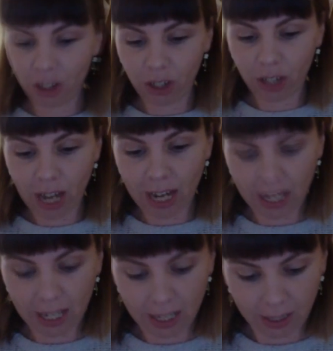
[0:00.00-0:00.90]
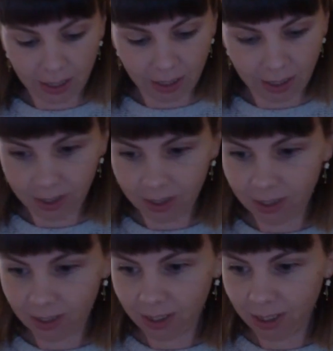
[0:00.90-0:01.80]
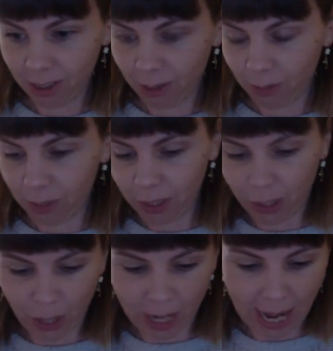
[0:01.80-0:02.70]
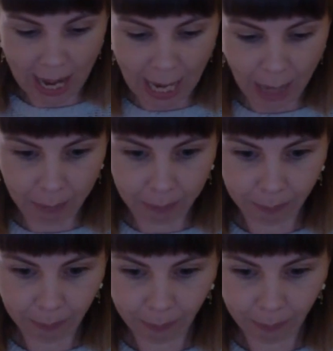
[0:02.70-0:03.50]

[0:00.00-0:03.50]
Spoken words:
Check it. What is her name?